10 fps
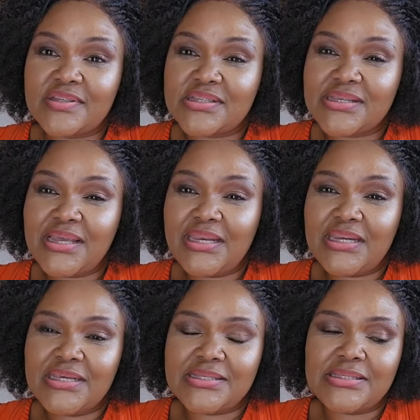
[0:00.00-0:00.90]

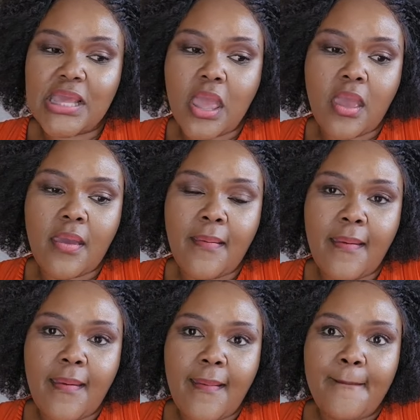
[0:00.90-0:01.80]
visited is the
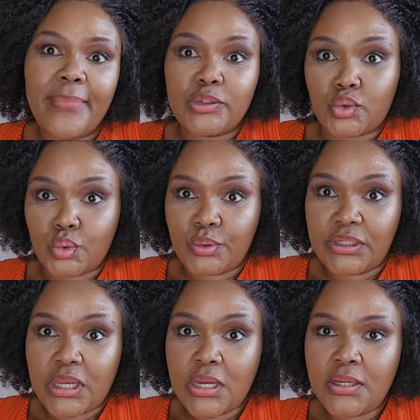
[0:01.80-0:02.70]

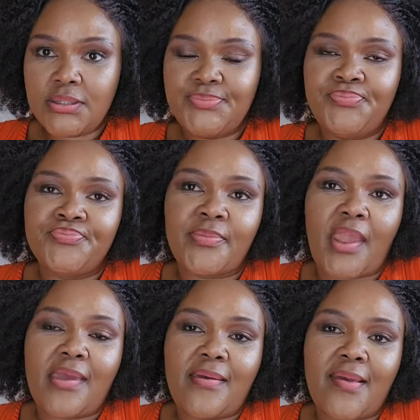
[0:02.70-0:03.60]
Bassonia.
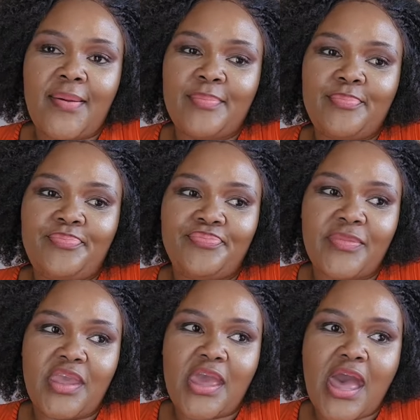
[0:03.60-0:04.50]
Um,
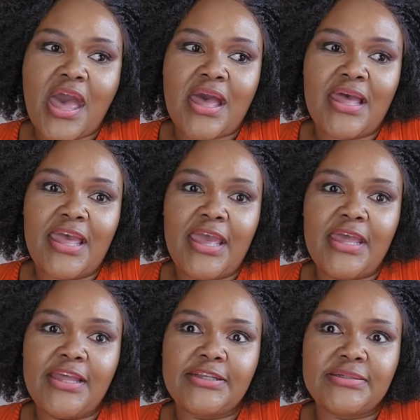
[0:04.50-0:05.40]
yeah,
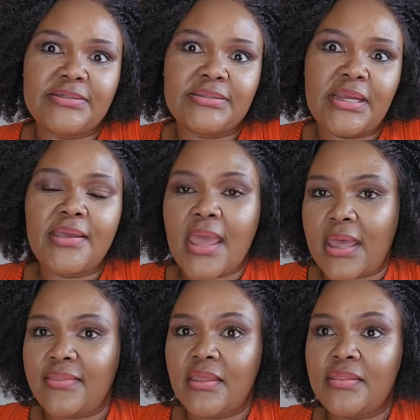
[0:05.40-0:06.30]
and uh,
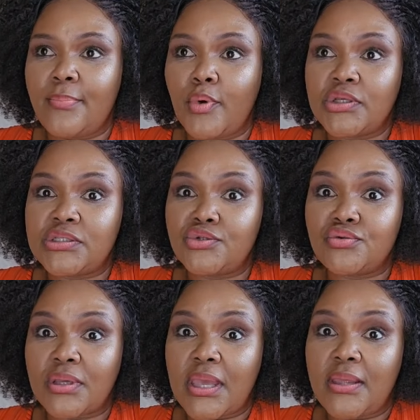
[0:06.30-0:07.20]
yeah, and then the boys need
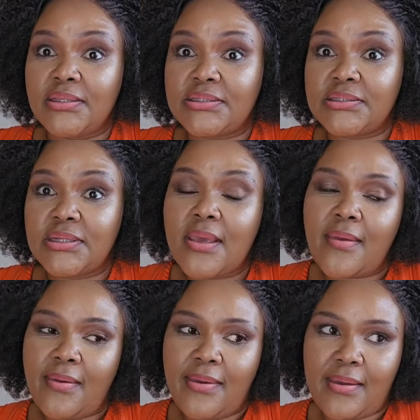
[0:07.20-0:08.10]
to get
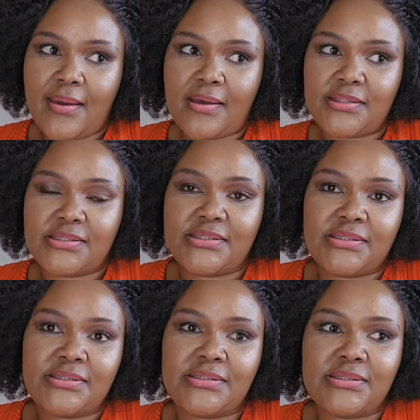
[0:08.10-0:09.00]

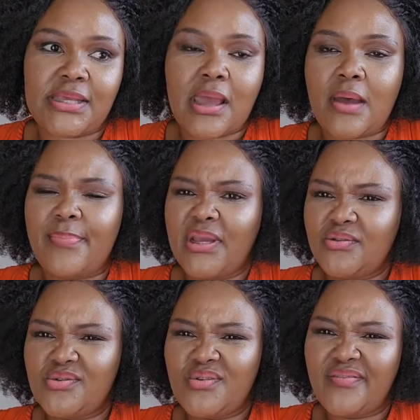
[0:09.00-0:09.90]
haircuts. Yeah,
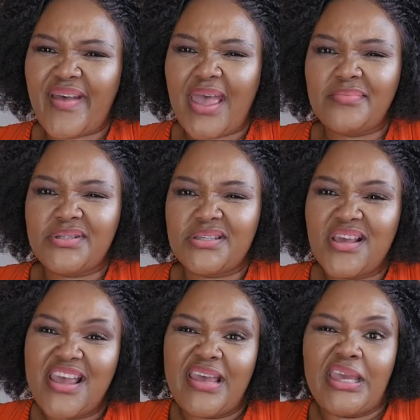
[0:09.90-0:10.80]
back to school vibes.
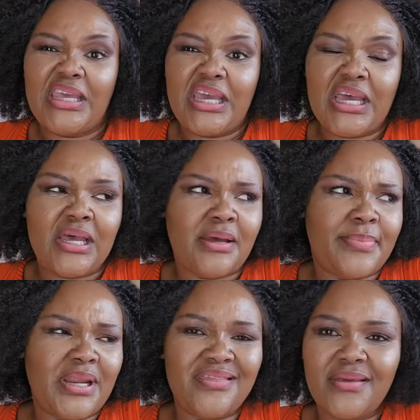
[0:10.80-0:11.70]
Yeah,
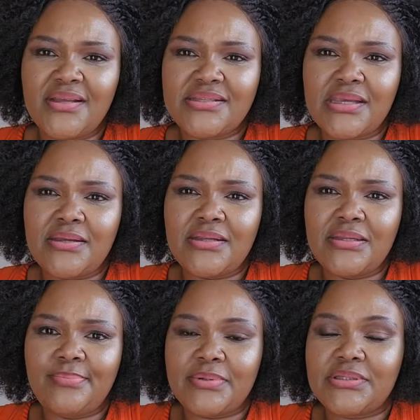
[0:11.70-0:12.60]
but I think it's
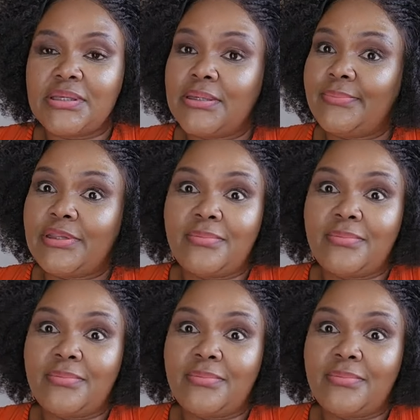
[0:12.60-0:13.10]
early, but yeah,